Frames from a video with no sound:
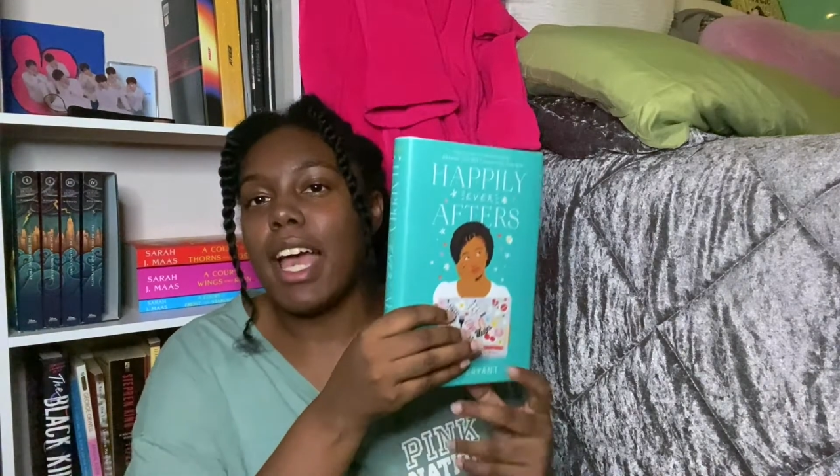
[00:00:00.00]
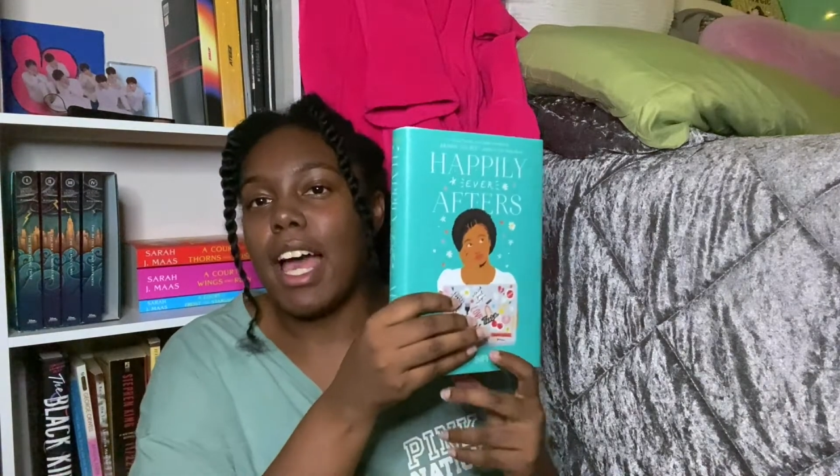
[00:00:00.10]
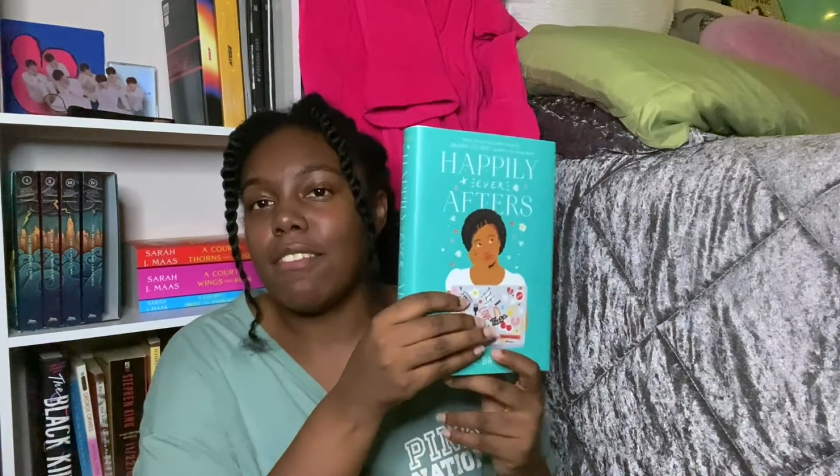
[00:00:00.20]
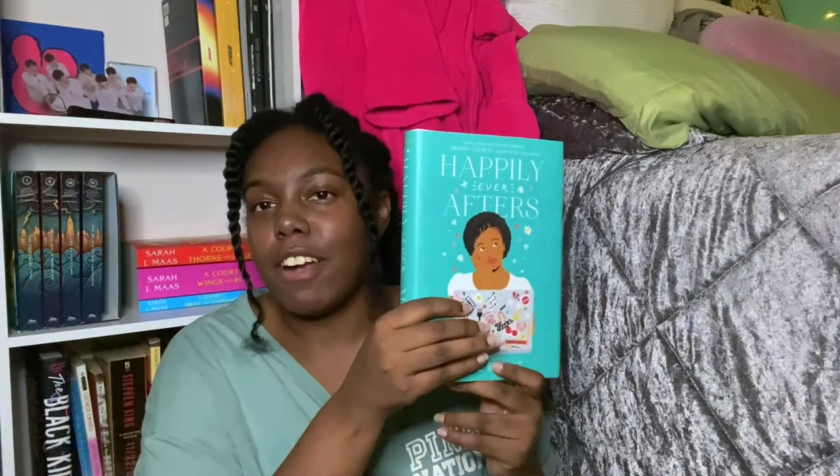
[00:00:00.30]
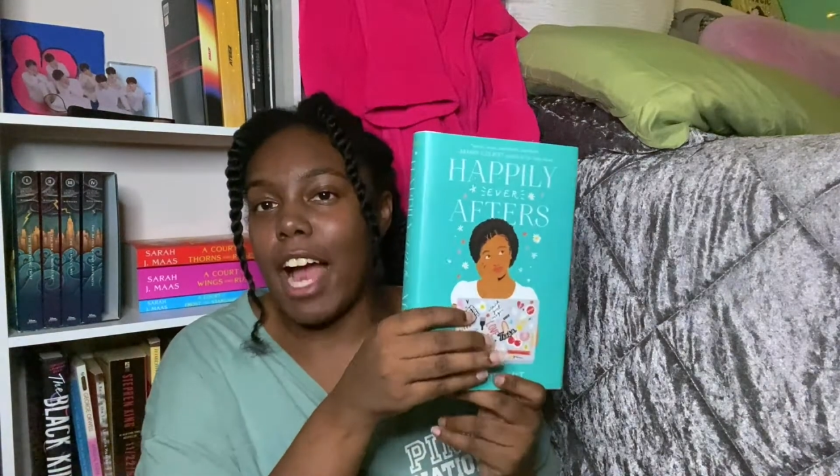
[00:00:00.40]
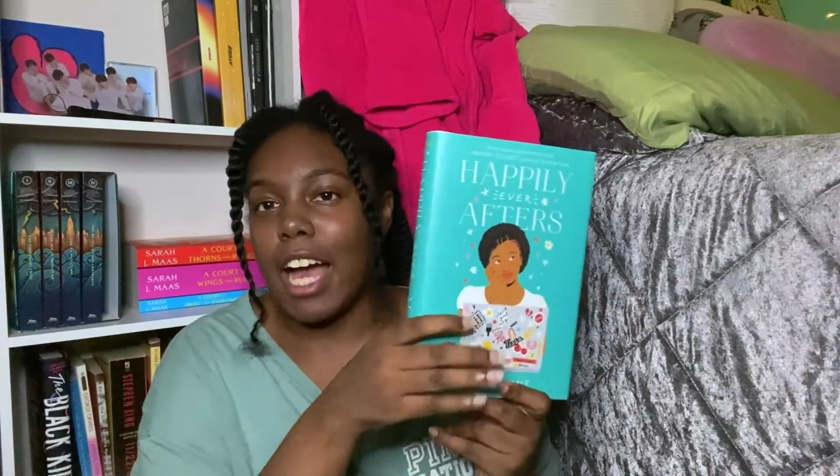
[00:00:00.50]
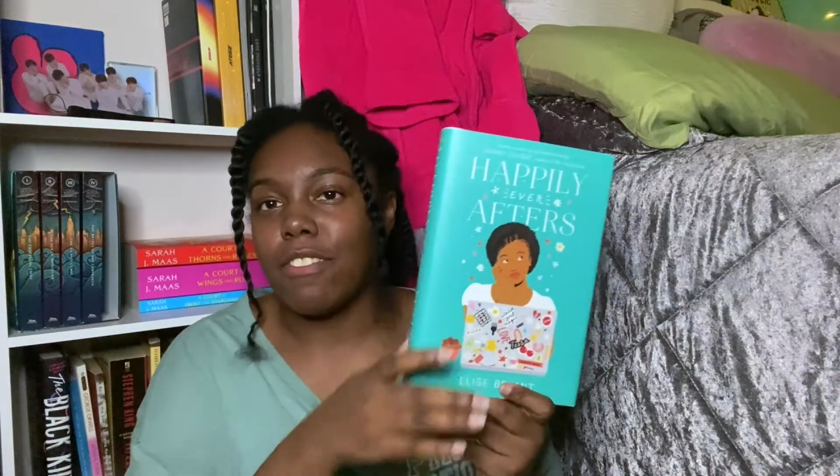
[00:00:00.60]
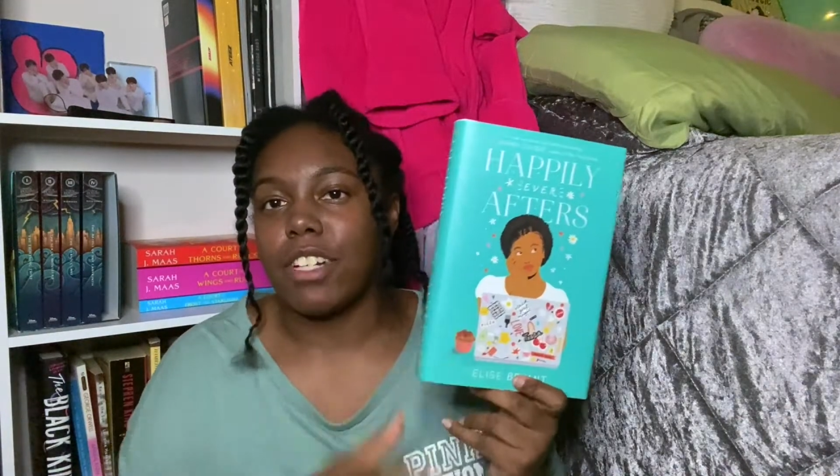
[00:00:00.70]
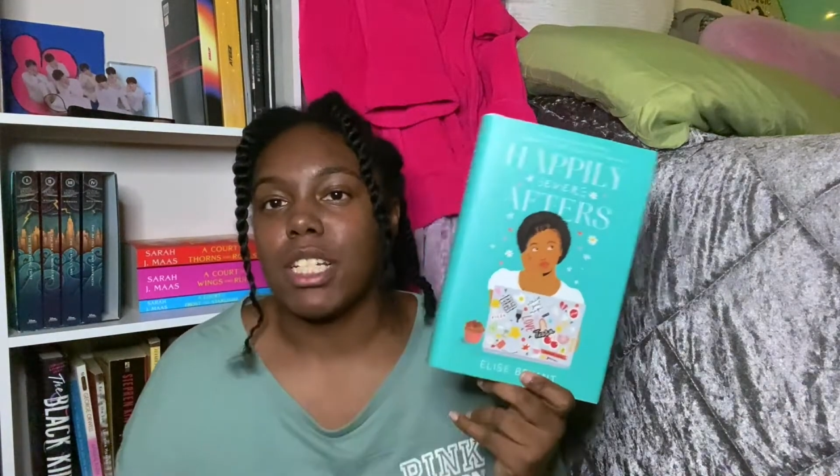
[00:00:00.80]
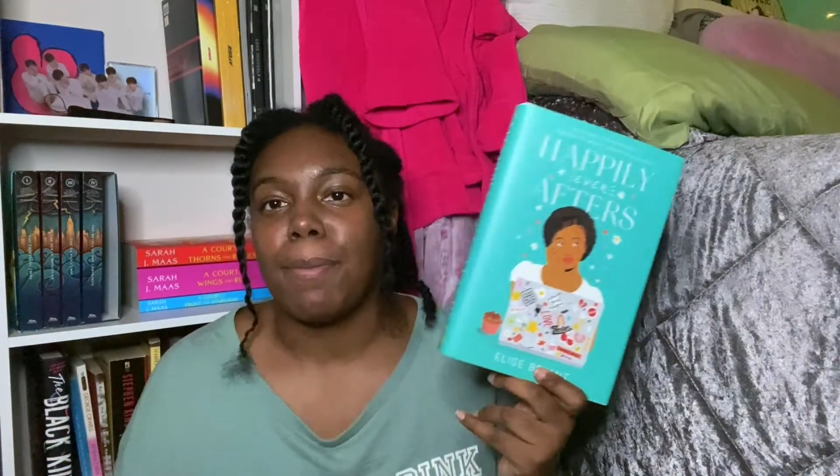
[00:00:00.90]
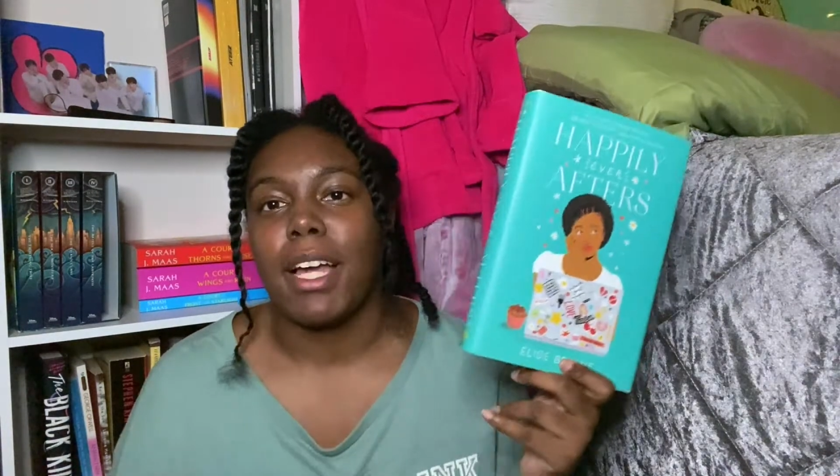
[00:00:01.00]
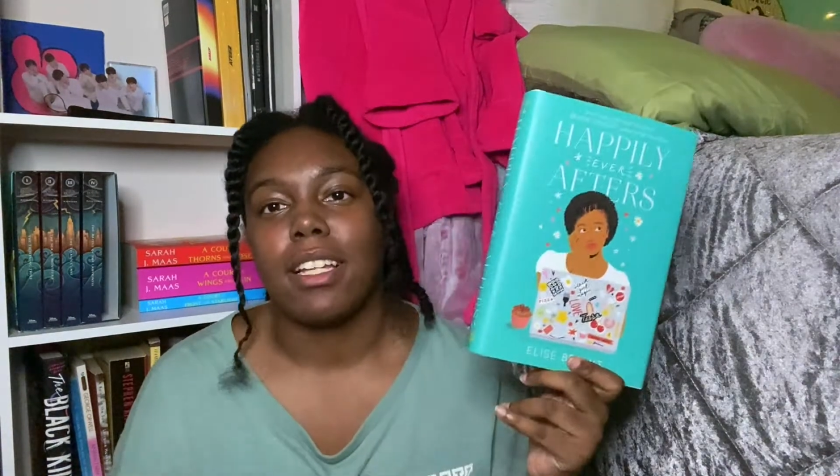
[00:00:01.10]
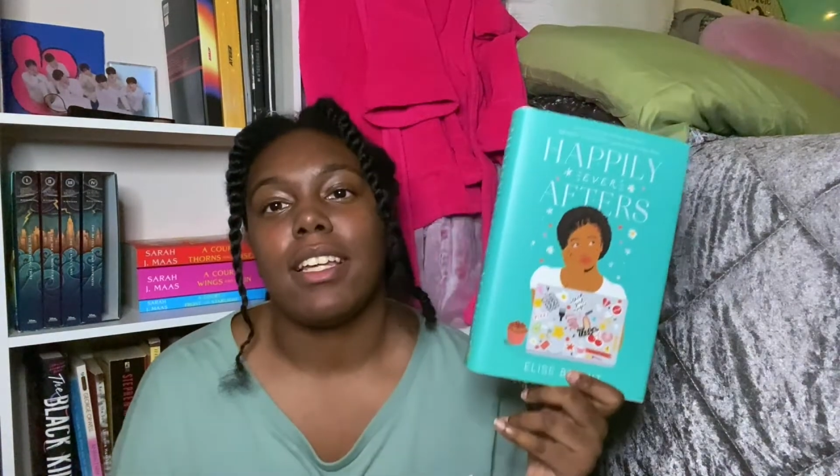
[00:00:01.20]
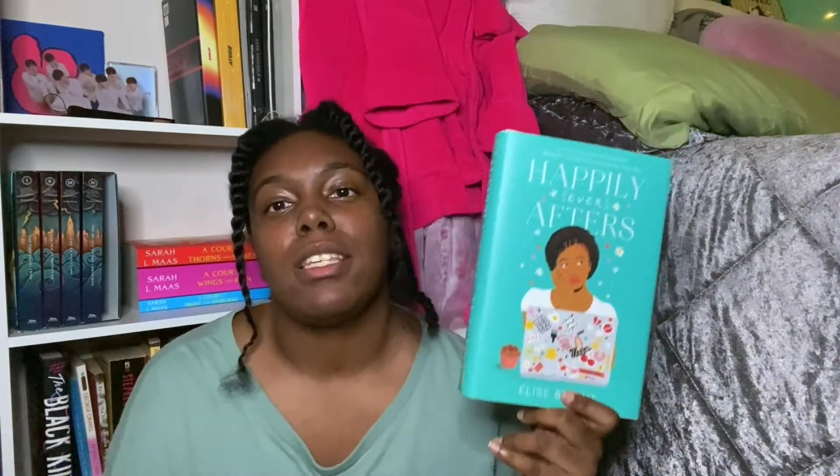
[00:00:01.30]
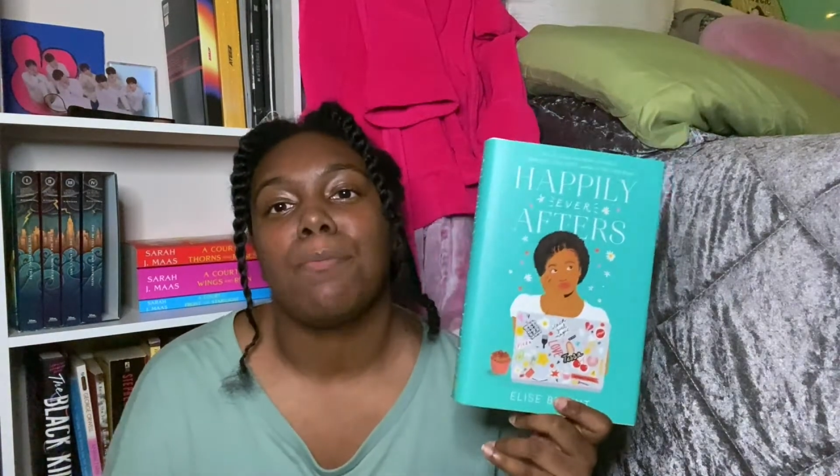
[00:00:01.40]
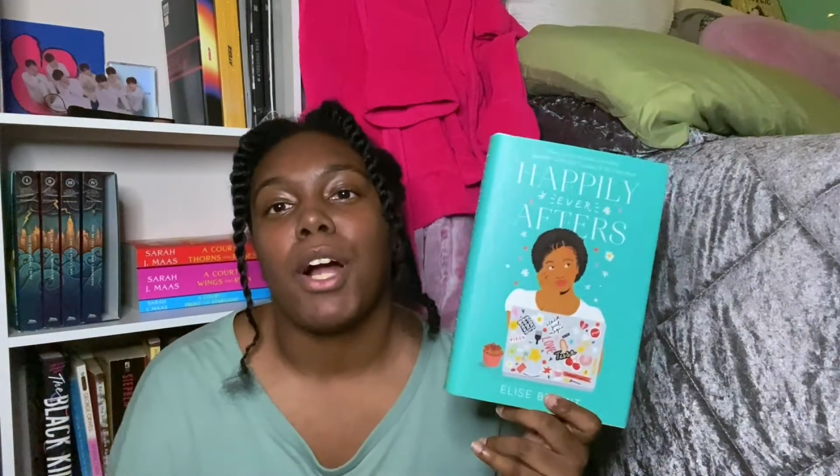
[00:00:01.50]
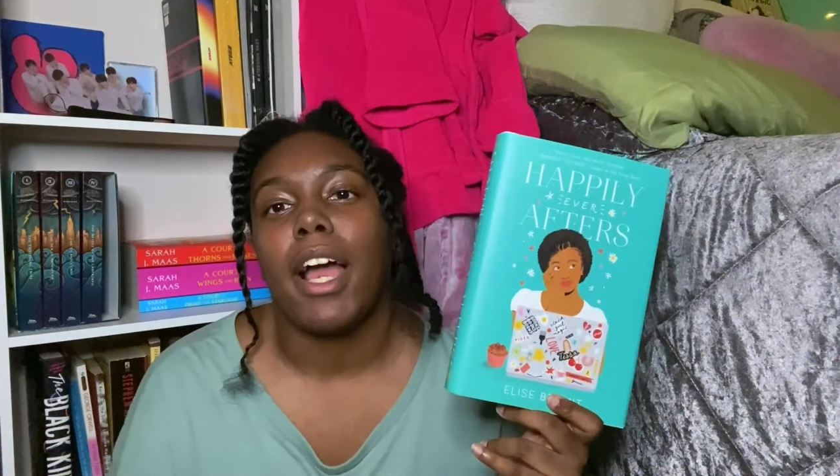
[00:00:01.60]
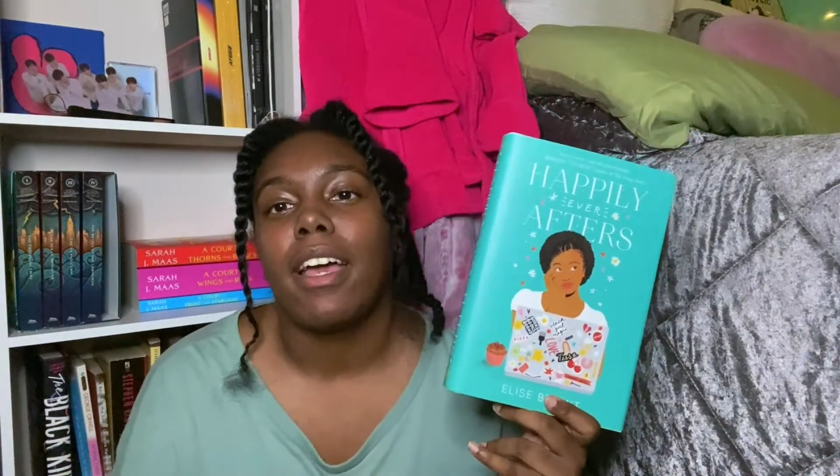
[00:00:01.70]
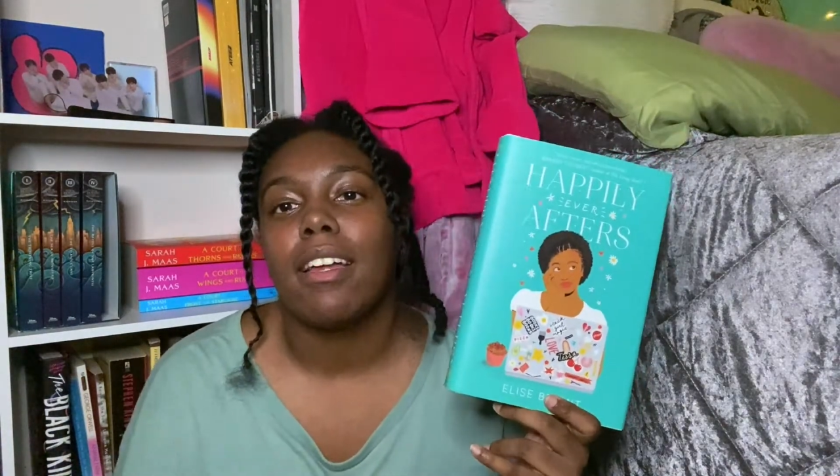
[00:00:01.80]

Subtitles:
Ever Afters by Elise Bryant.